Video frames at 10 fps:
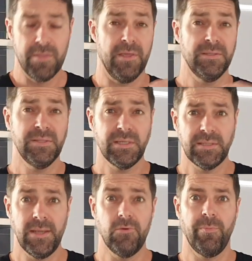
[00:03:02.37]
This is a
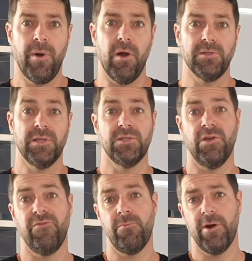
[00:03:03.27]
sealed box, so
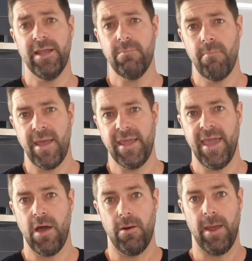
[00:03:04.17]
from what I can make
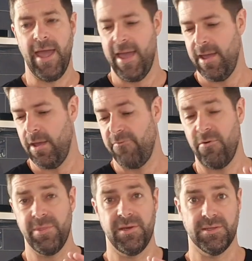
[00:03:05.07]
out
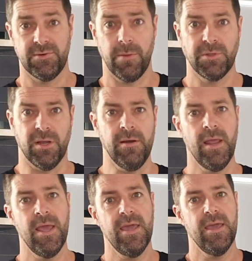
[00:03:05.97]
from the description,
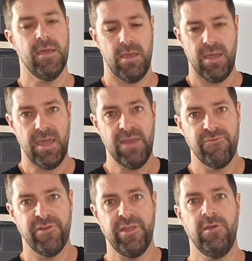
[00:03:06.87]

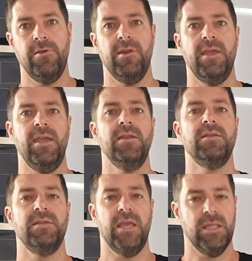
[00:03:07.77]
everything you need
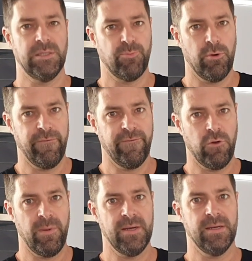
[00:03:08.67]
to get this brew
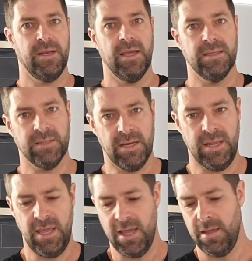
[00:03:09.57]
fermenting is in
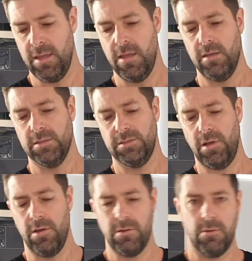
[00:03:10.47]
here.
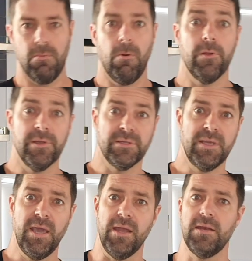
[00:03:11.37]
So what this
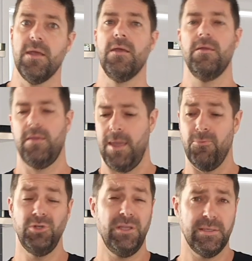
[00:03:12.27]
kit, and
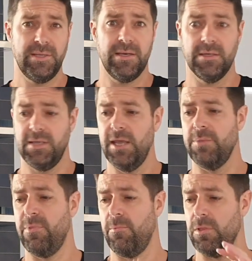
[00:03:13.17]
we'll check this out in a second,
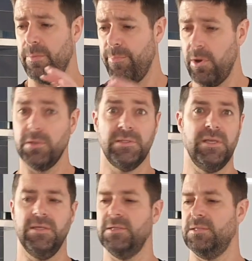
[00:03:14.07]
but what the box
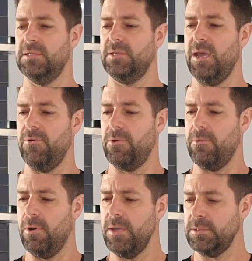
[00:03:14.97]
says this kit
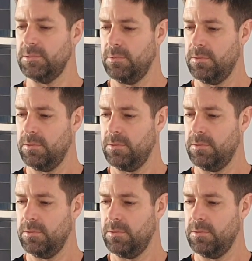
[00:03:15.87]
requires